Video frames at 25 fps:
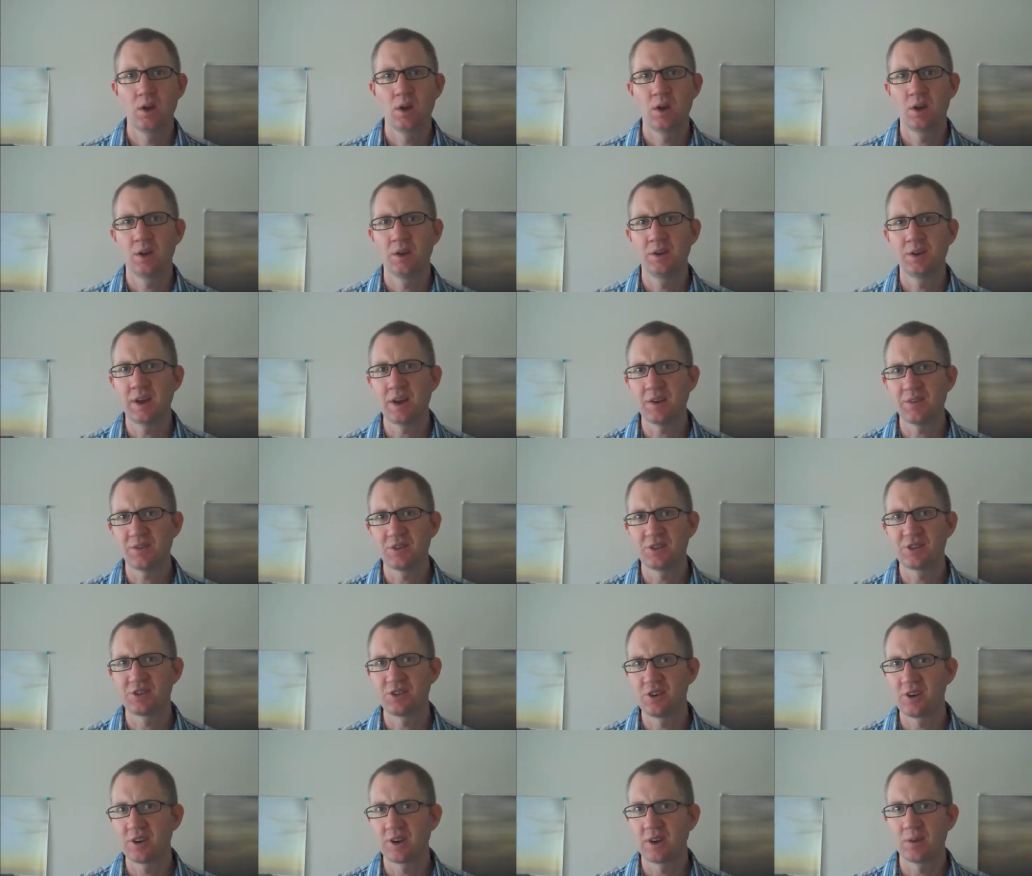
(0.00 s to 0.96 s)
you definitely
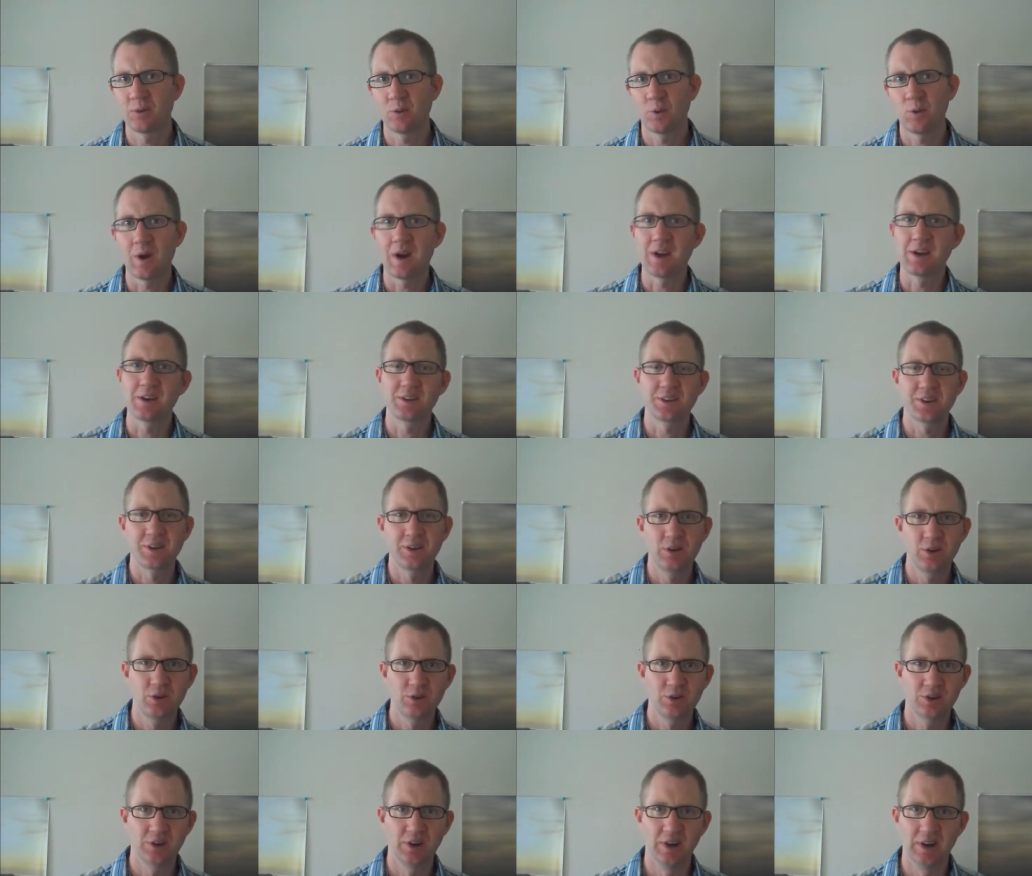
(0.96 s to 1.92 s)
shouldn't give away just a
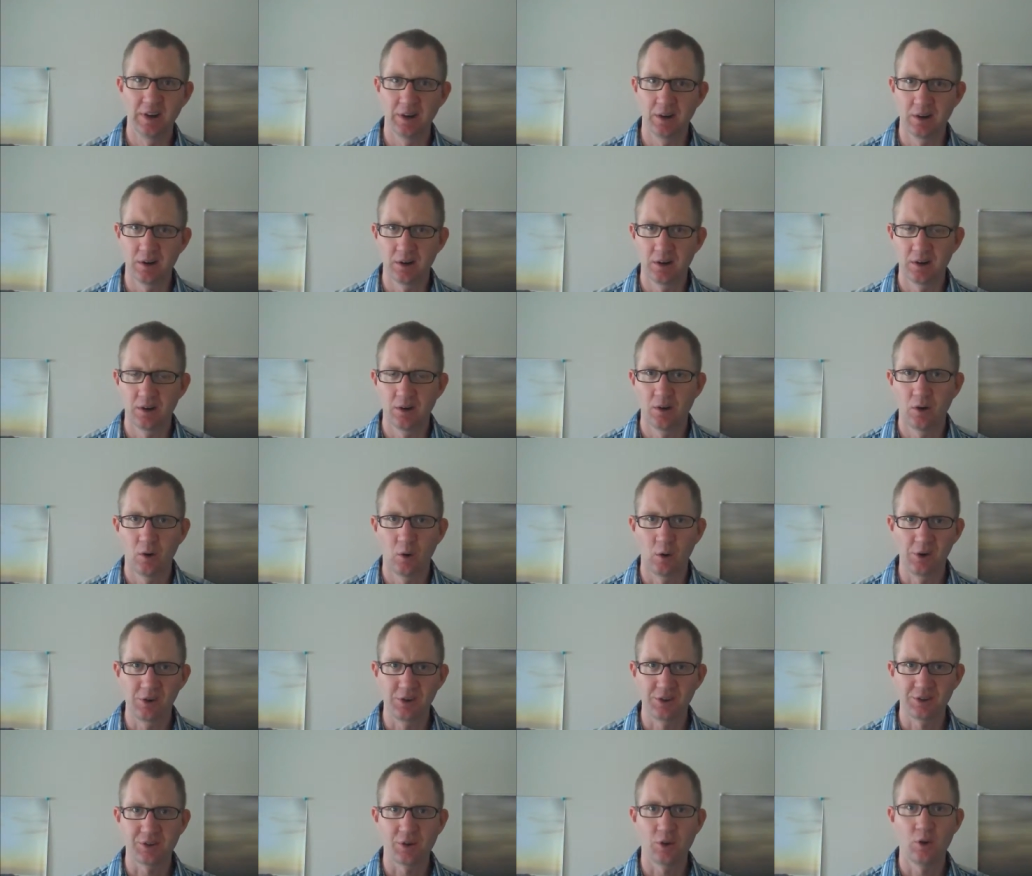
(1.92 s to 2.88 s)
newsletter or
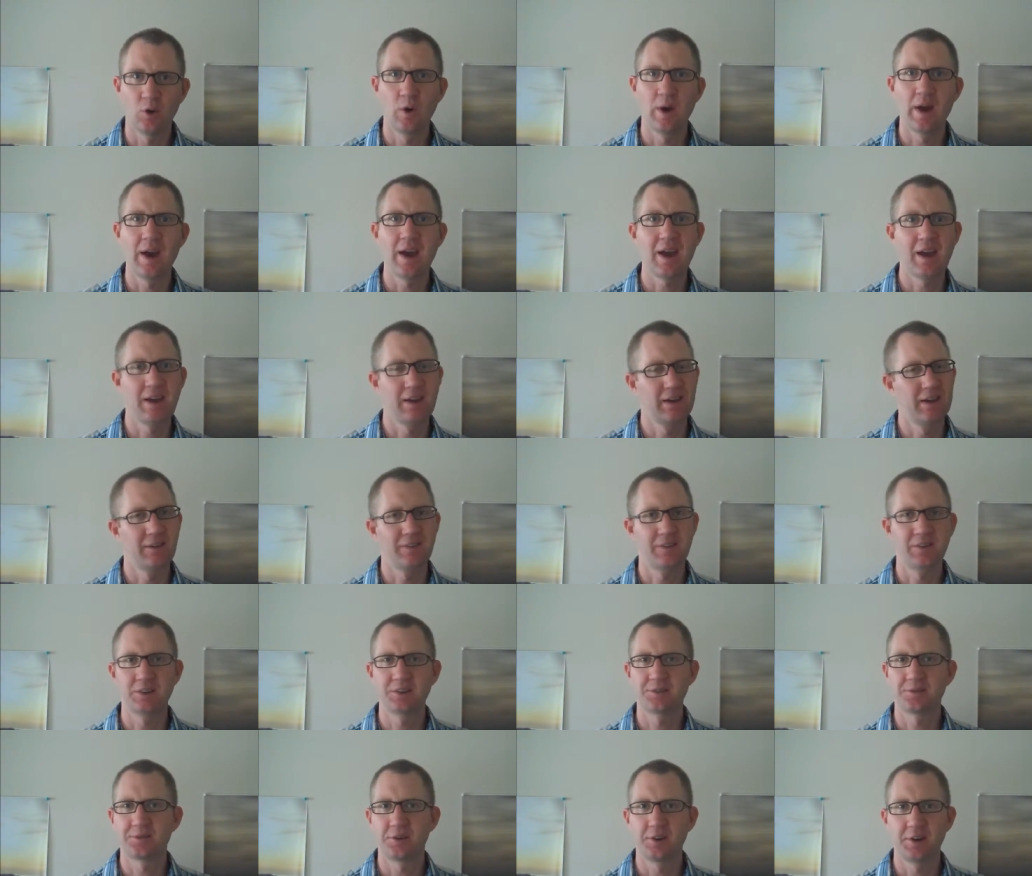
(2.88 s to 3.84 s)
just, oh hey, get
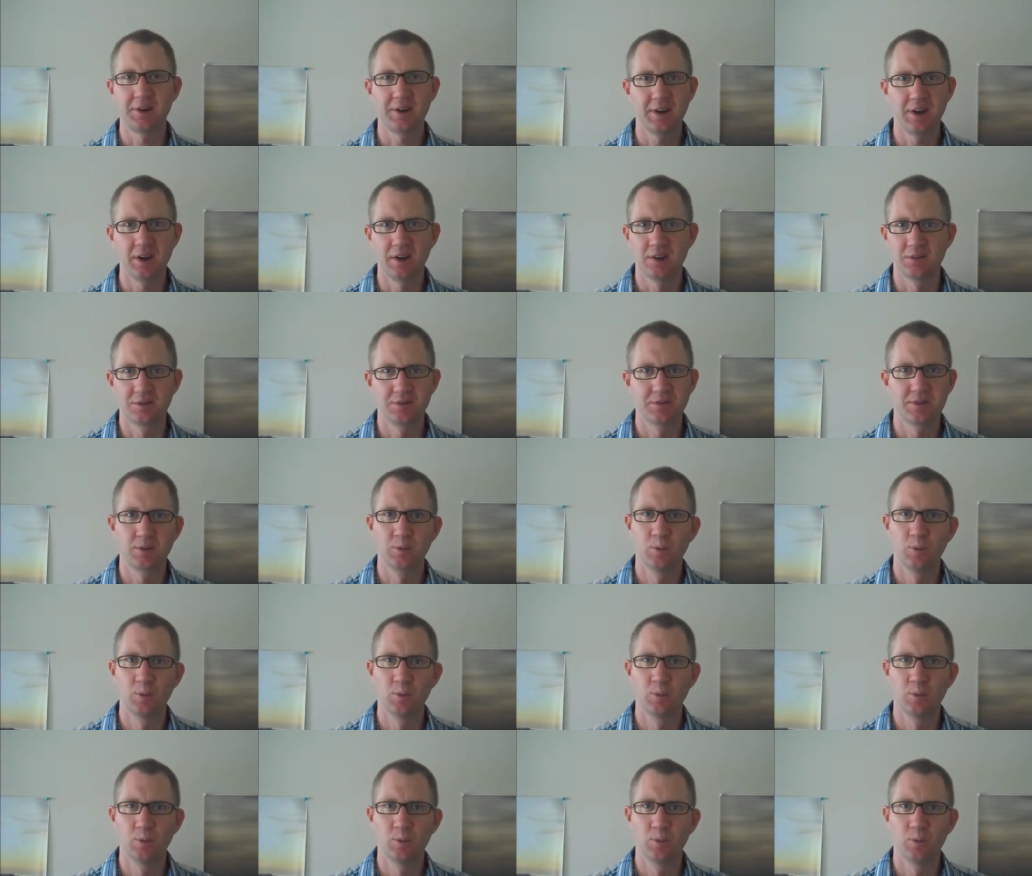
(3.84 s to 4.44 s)
this free gift.